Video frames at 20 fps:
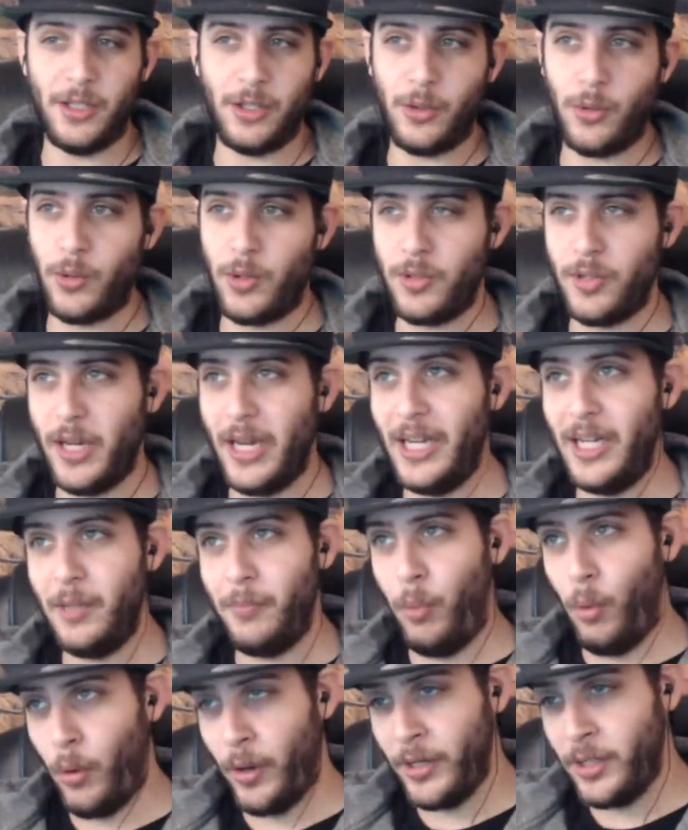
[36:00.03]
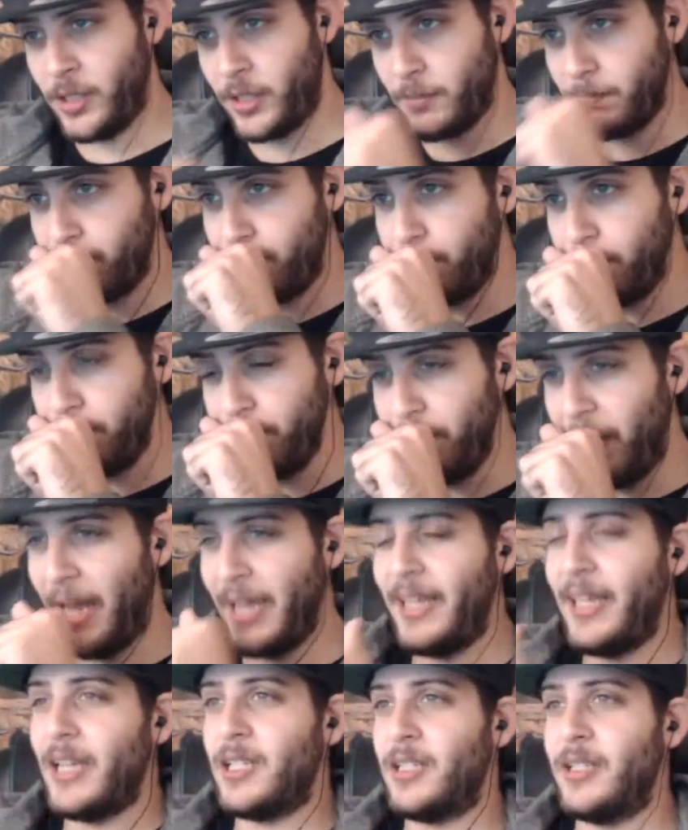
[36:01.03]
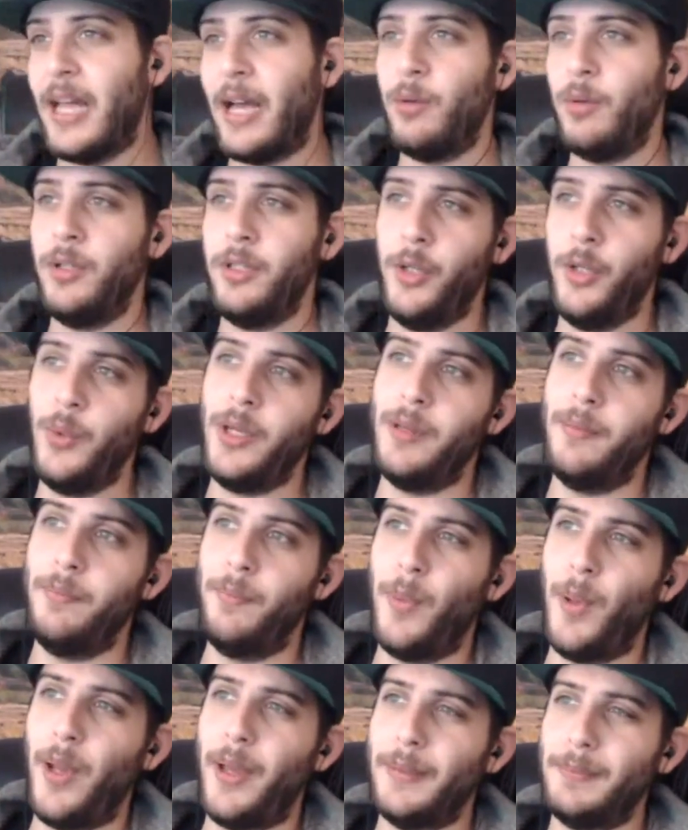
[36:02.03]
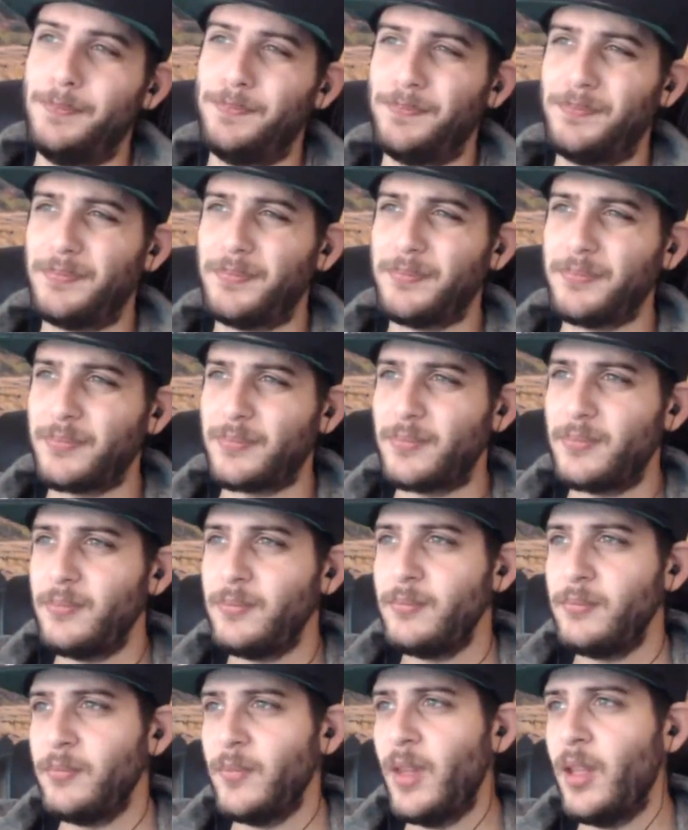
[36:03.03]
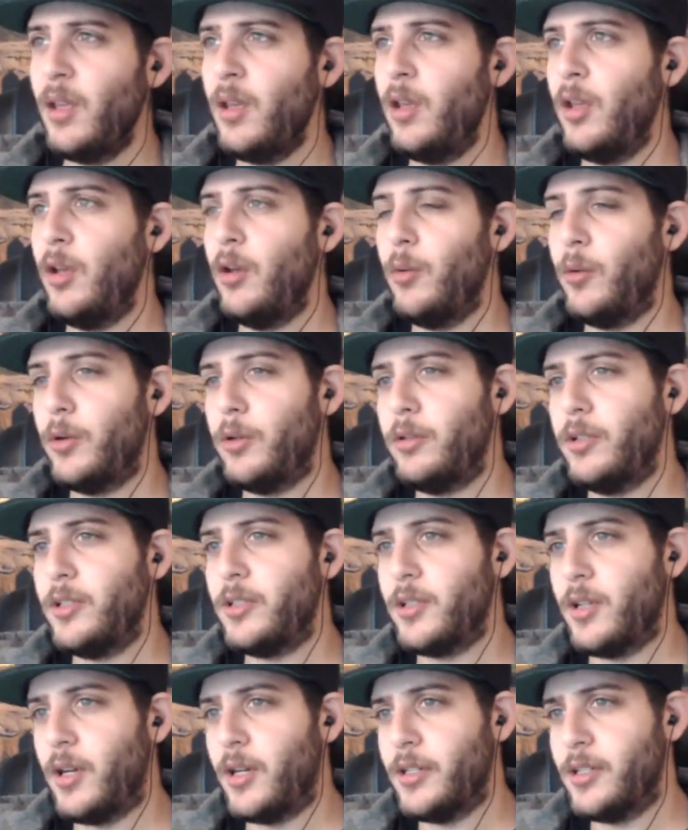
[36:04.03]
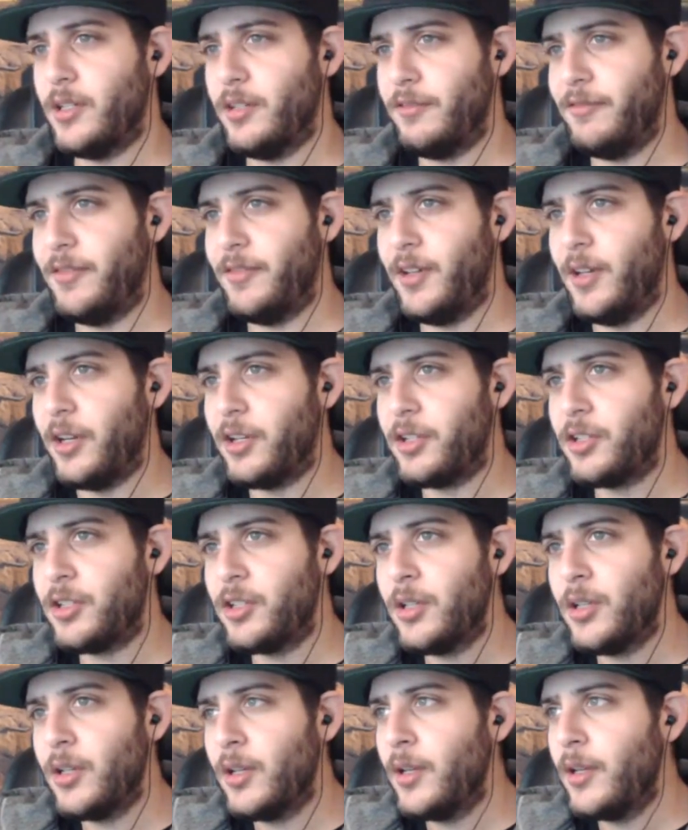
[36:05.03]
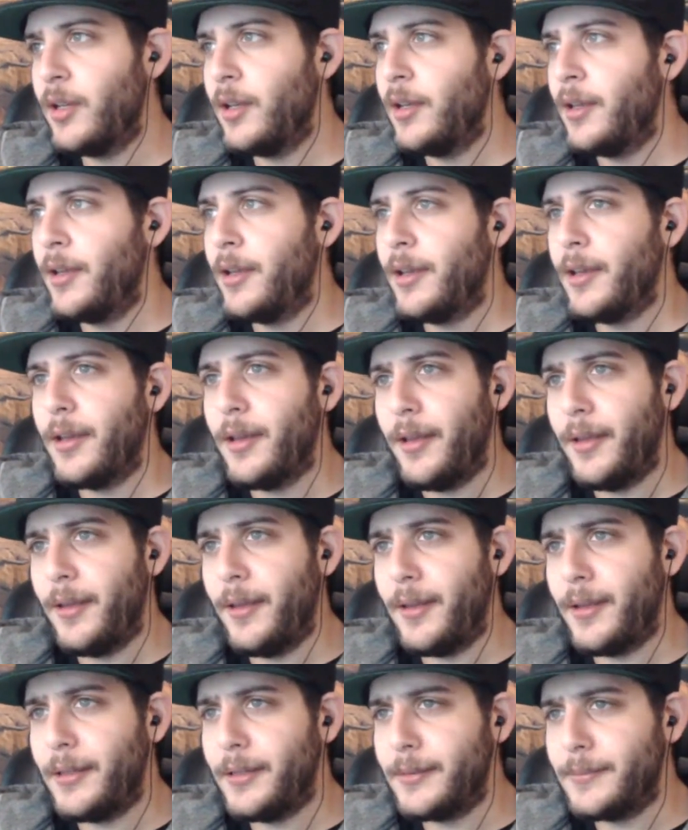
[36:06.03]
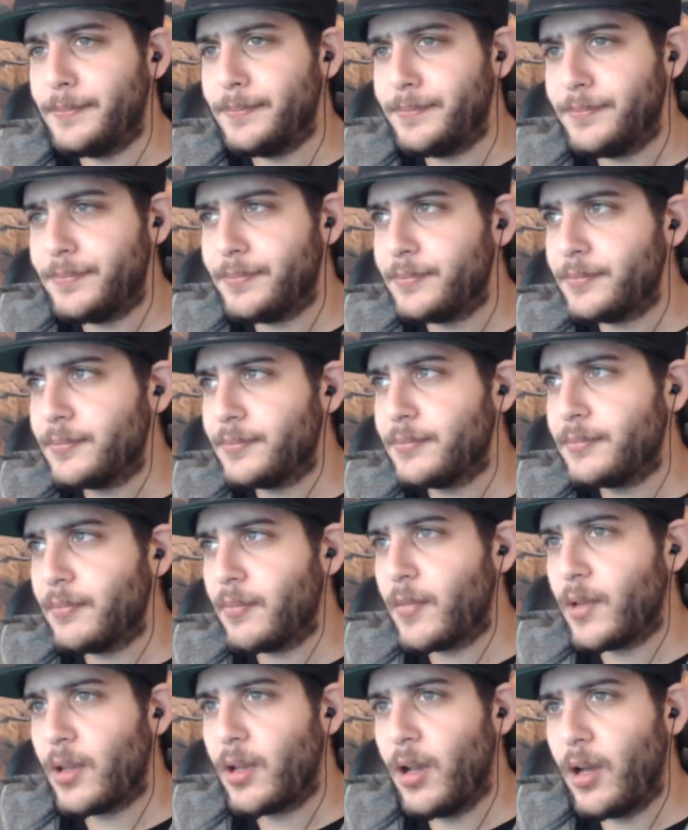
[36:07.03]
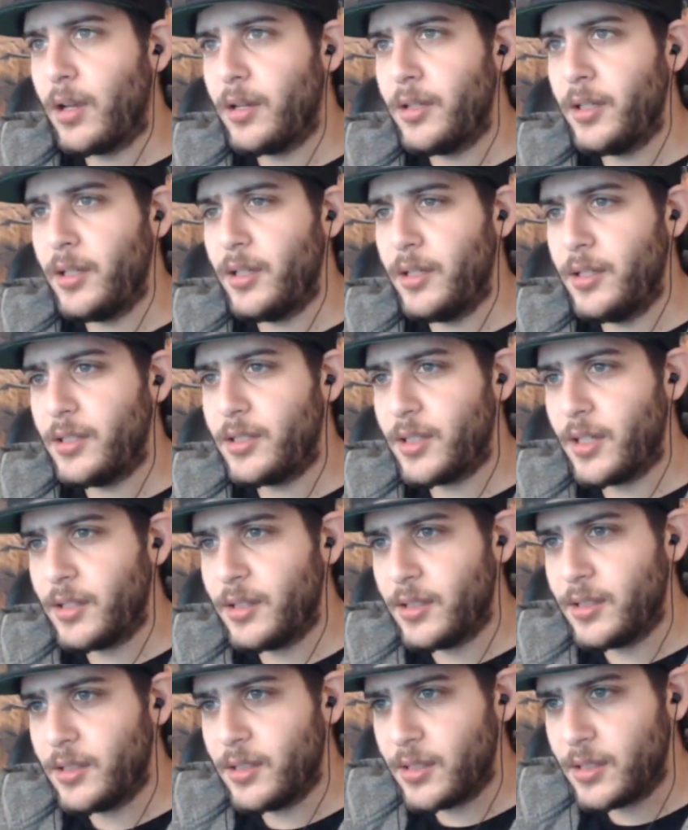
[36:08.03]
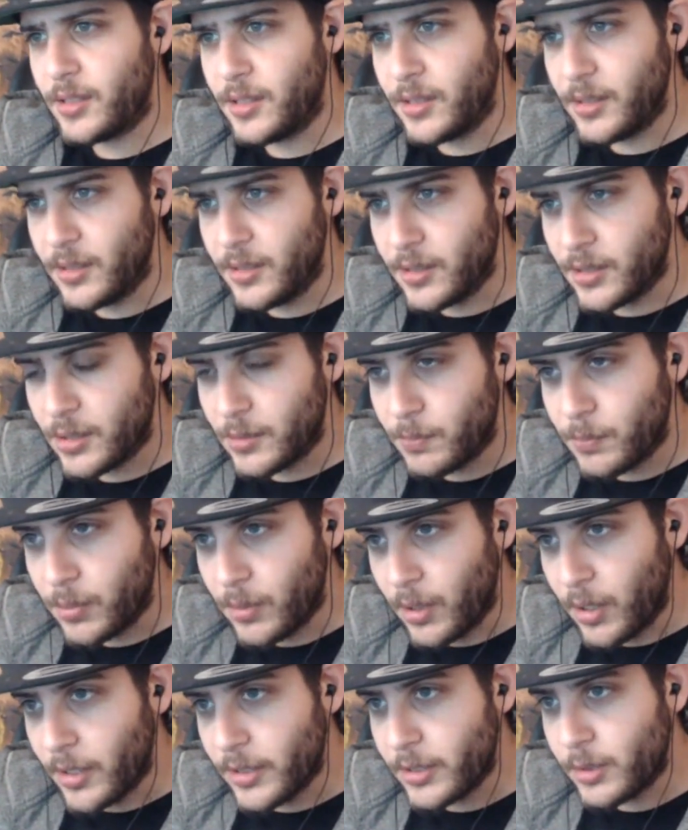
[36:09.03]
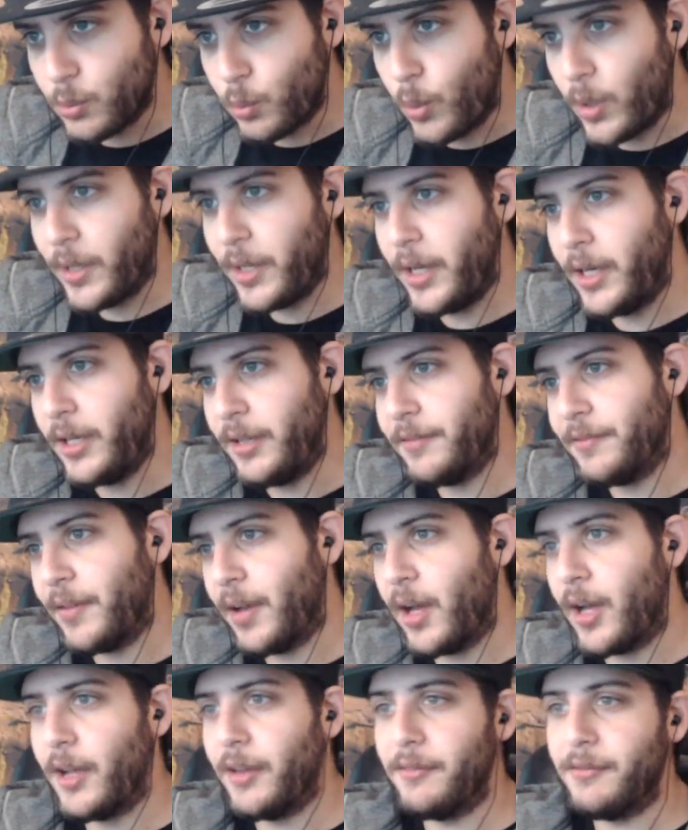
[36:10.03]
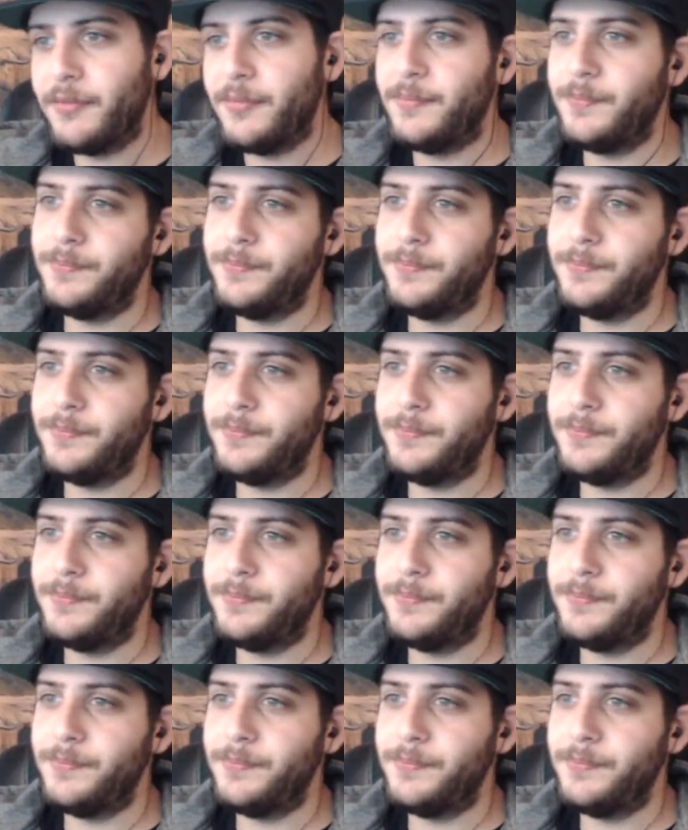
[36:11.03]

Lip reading: scores 80 points. I guess that would do it, but what are his odds to finish? Condit inside the distance, plus 185.